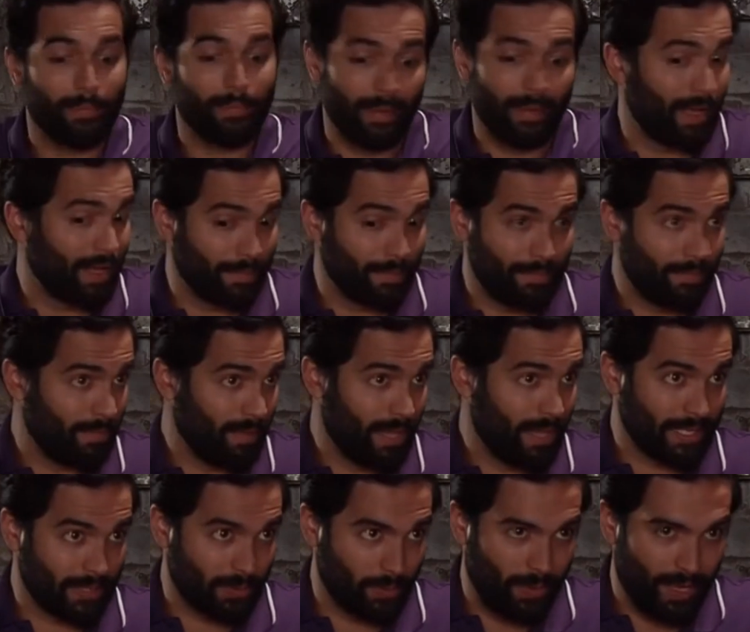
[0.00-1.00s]
My
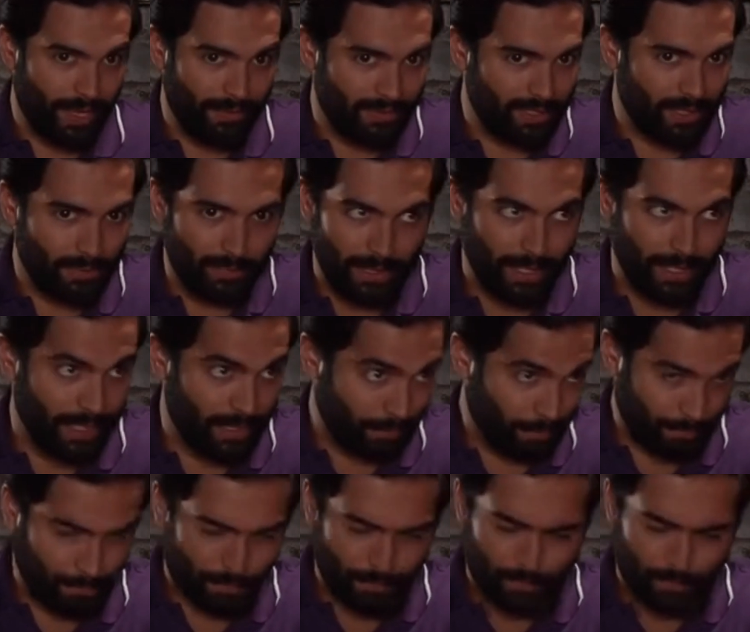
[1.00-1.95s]
ex wife, Sabeen,